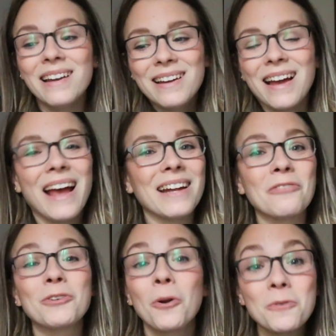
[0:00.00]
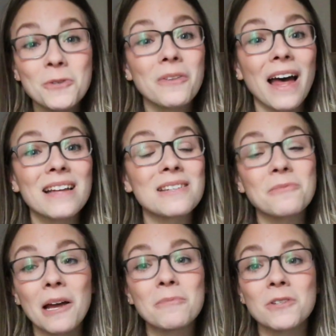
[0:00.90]
And if you don't do that,
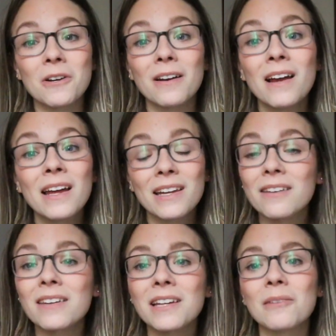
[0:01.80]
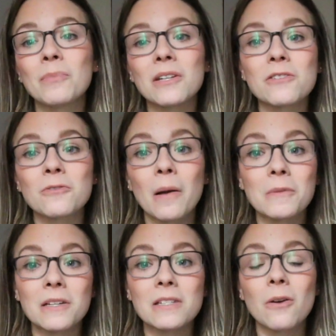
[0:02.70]
sometimes your healing can be disrupted.